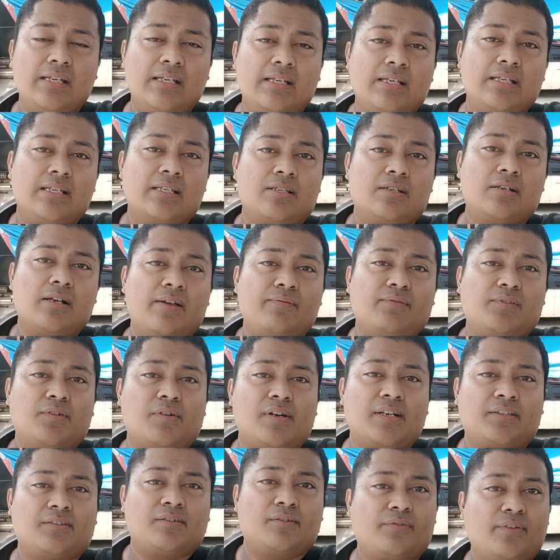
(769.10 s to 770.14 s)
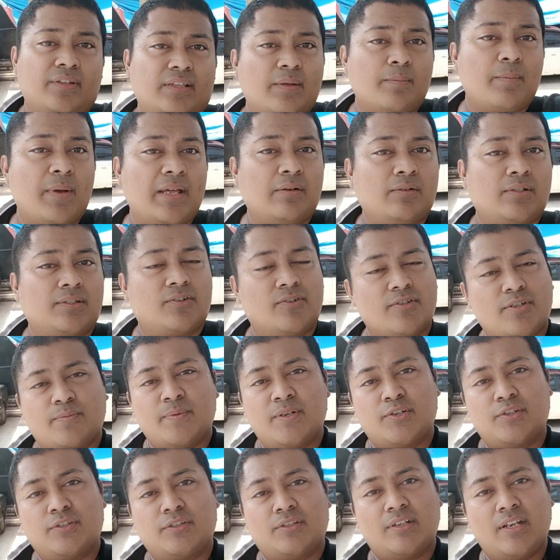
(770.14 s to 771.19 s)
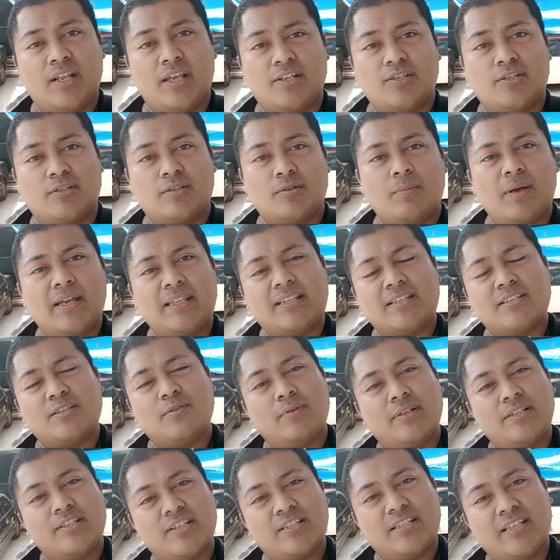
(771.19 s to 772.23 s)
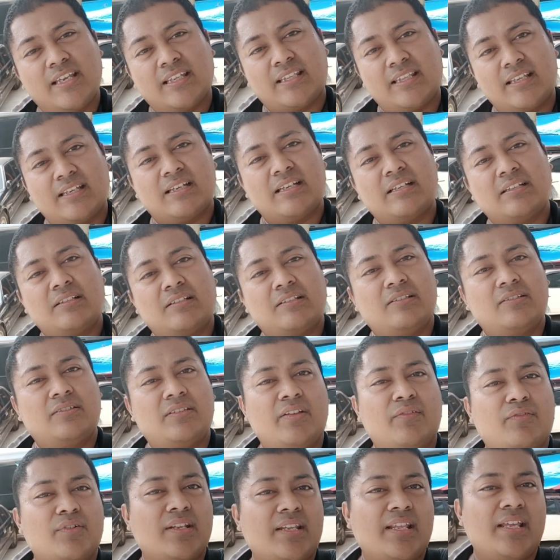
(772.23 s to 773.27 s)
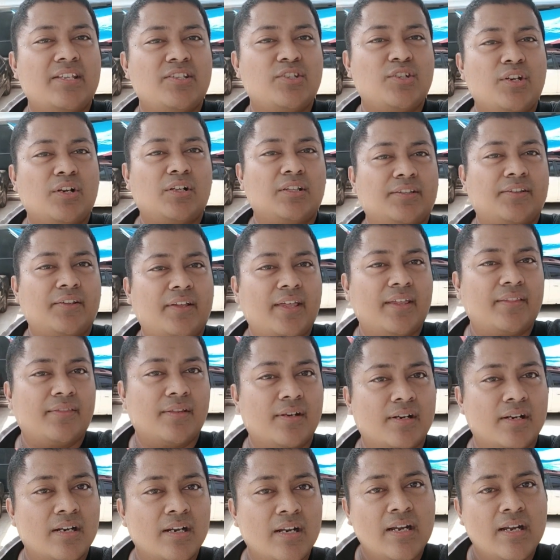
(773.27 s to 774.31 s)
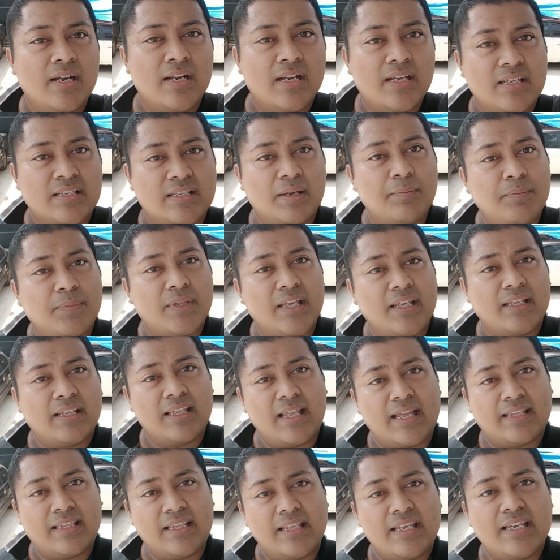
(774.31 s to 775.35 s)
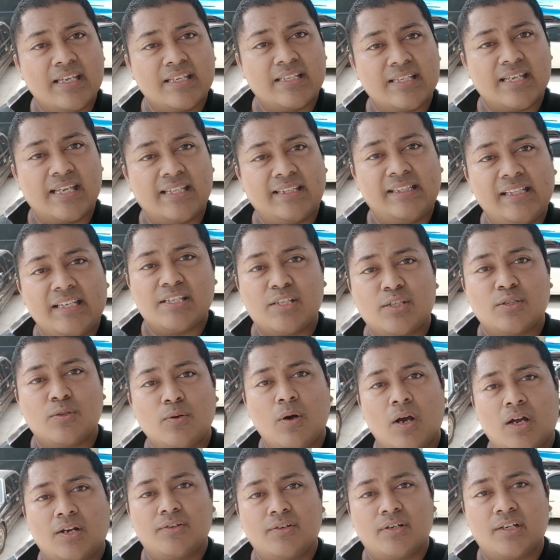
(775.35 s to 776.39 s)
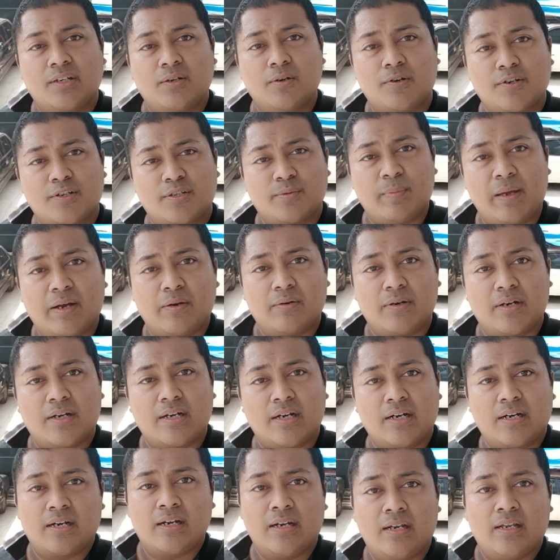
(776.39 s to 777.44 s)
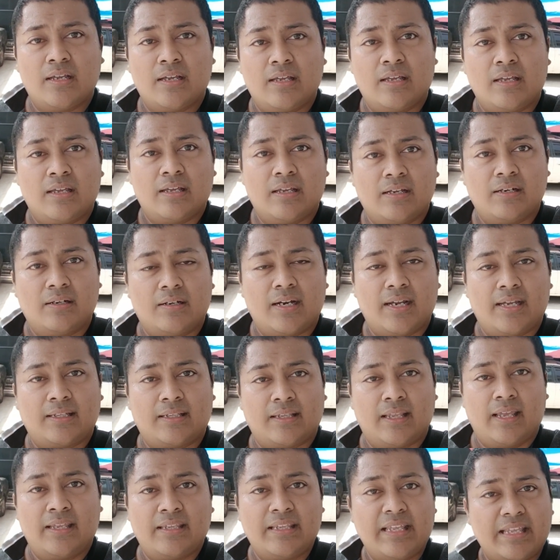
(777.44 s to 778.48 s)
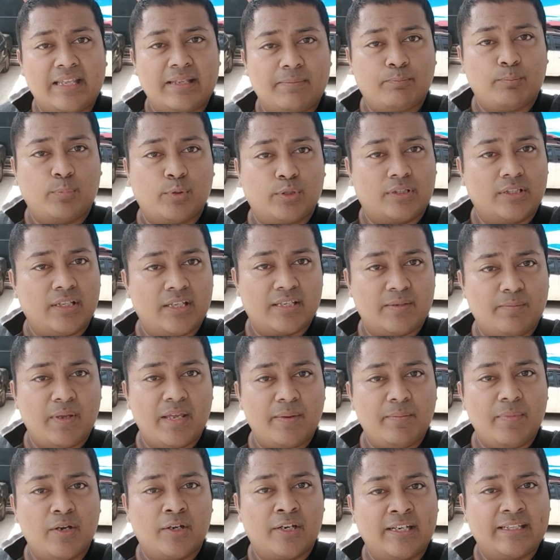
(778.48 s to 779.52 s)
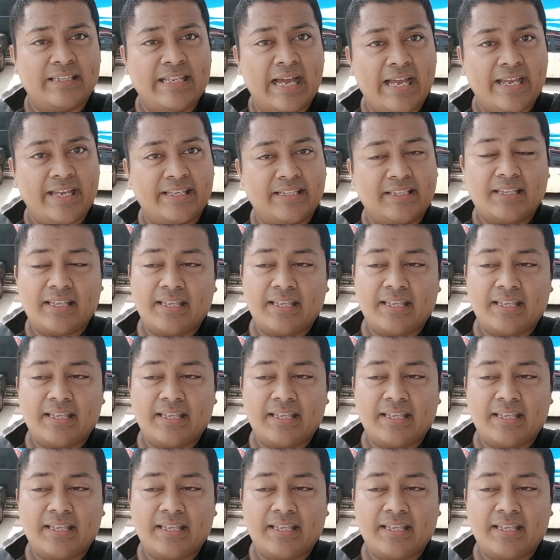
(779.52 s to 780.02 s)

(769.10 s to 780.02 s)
so I have to retrofit a manual transmission to the engine. So might as well just get a different engine altogether, something that is at least 200 horsepower, right? And then put this baby on a diet